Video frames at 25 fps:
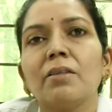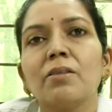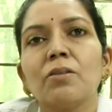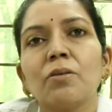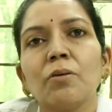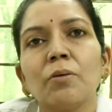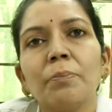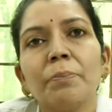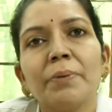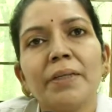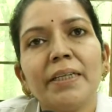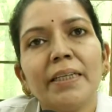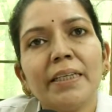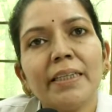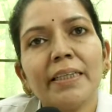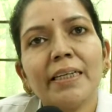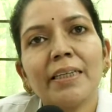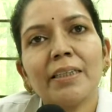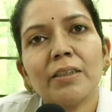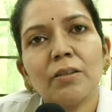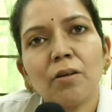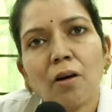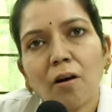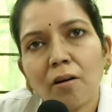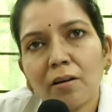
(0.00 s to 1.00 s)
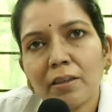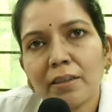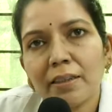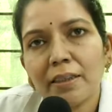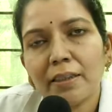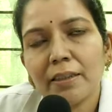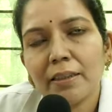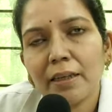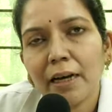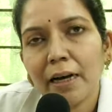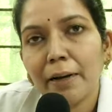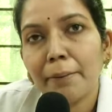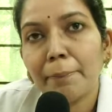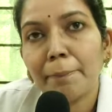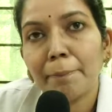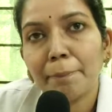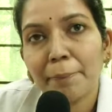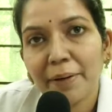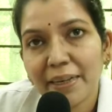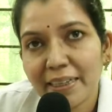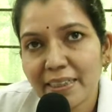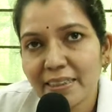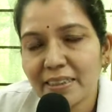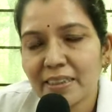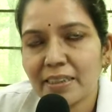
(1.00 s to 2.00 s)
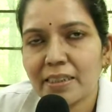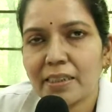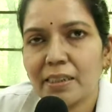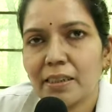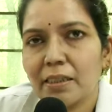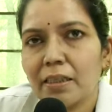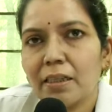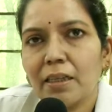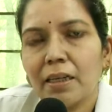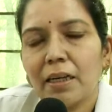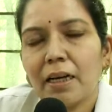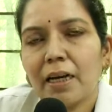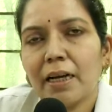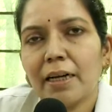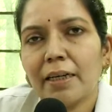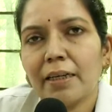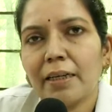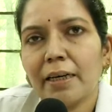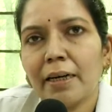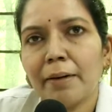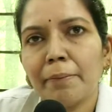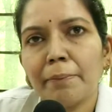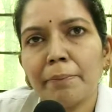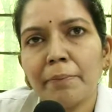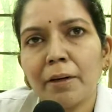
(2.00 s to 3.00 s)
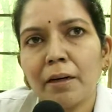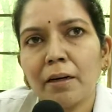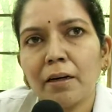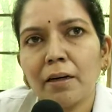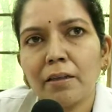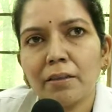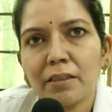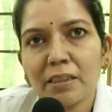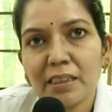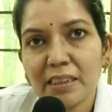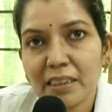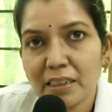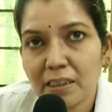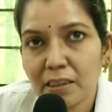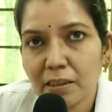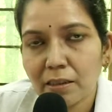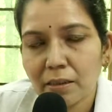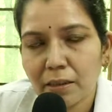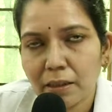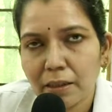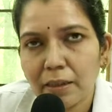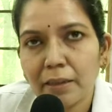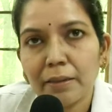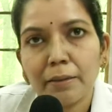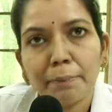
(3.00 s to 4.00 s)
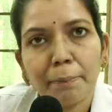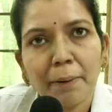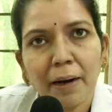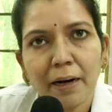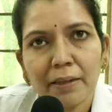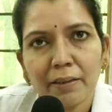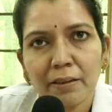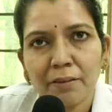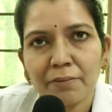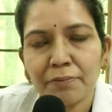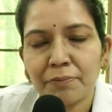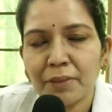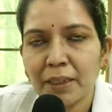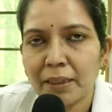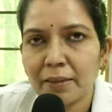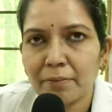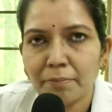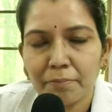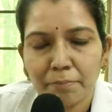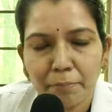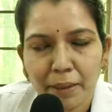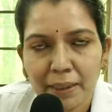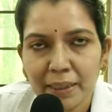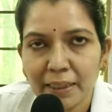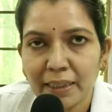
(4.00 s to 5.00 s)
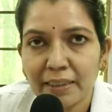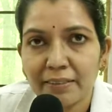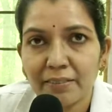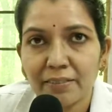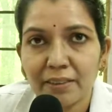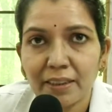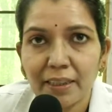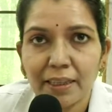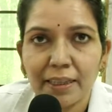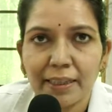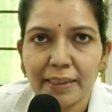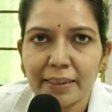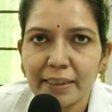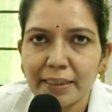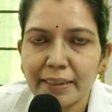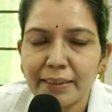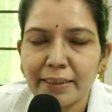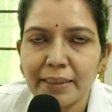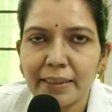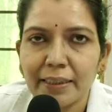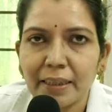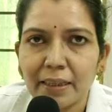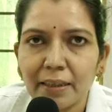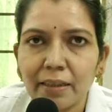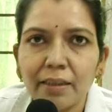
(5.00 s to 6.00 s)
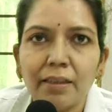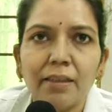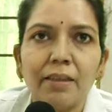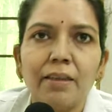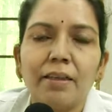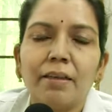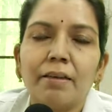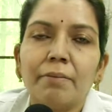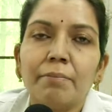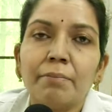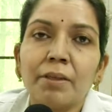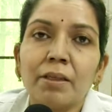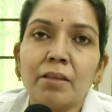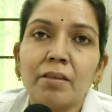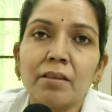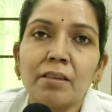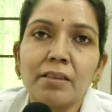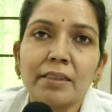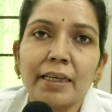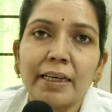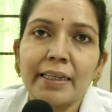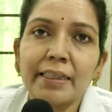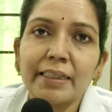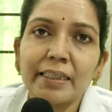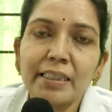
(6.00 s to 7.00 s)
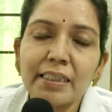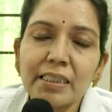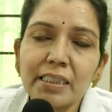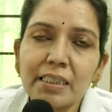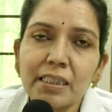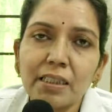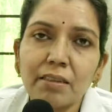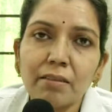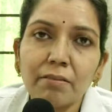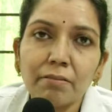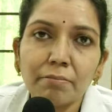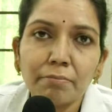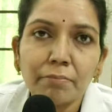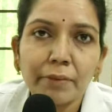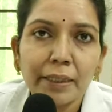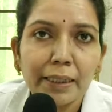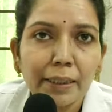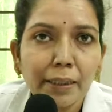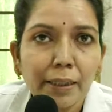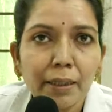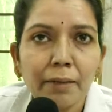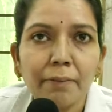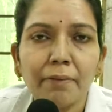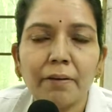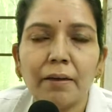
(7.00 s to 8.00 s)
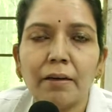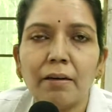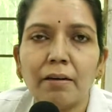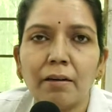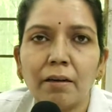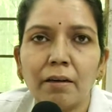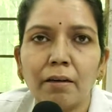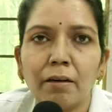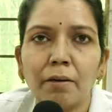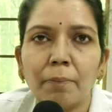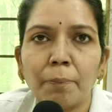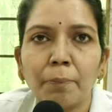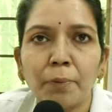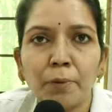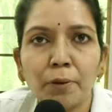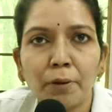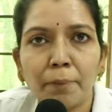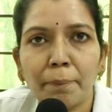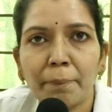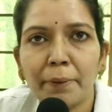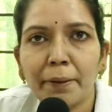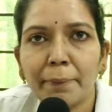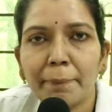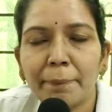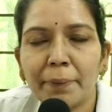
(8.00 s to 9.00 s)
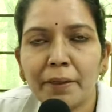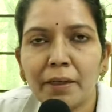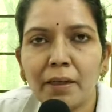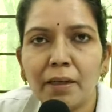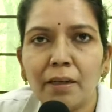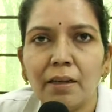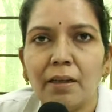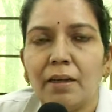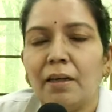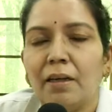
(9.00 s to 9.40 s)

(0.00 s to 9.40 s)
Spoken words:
So being a doctor, I am blessed, and I am a citizen and part of my country like India, because I can serve many poor people,